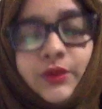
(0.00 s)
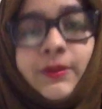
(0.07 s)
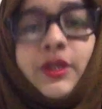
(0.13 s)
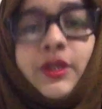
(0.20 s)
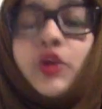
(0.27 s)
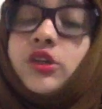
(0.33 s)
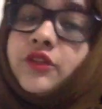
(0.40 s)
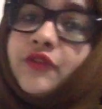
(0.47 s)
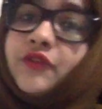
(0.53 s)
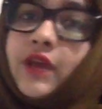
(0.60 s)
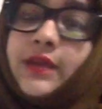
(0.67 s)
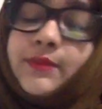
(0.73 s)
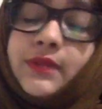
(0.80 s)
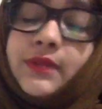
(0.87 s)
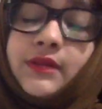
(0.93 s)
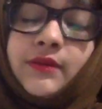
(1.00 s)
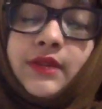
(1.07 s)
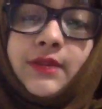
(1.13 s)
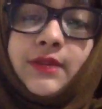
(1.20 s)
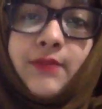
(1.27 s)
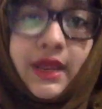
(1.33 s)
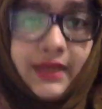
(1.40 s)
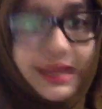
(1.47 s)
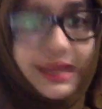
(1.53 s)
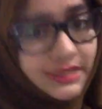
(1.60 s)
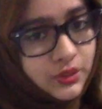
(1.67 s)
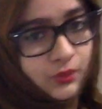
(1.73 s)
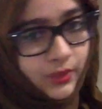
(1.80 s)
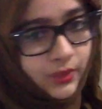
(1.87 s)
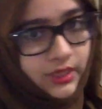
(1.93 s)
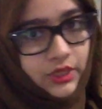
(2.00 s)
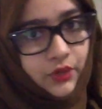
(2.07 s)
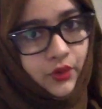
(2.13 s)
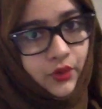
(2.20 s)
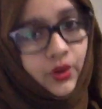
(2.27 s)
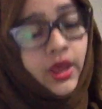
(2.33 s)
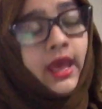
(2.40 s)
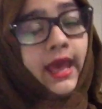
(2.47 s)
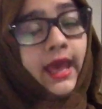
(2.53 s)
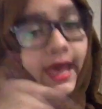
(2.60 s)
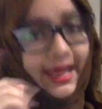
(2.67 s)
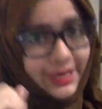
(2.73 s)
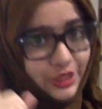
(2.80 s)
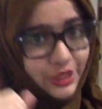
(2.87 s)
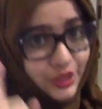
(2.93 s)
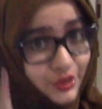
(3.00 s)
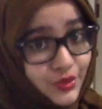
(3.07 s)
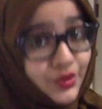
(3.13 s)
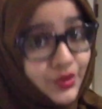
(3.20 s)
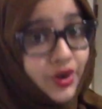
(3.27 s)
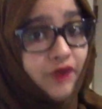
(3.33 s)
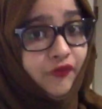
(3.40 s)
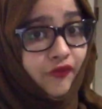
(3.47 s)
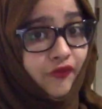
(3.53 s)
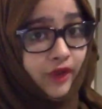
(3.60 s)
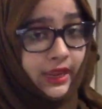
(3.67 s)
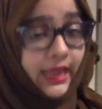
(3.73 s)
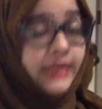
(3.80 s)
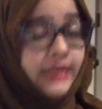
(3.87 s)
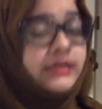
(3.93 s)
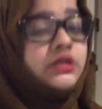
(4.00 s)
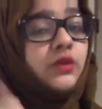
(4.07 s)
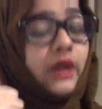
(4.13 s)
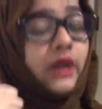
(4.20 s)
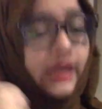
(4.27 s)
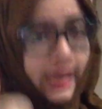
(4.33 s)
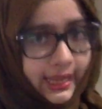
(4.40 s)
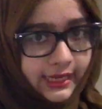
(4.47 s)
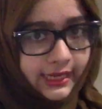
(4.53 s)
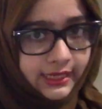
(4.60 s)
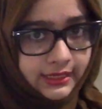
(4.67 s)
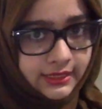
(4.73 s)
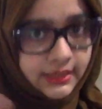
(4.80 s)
be notified in my next video, and do not forget to like,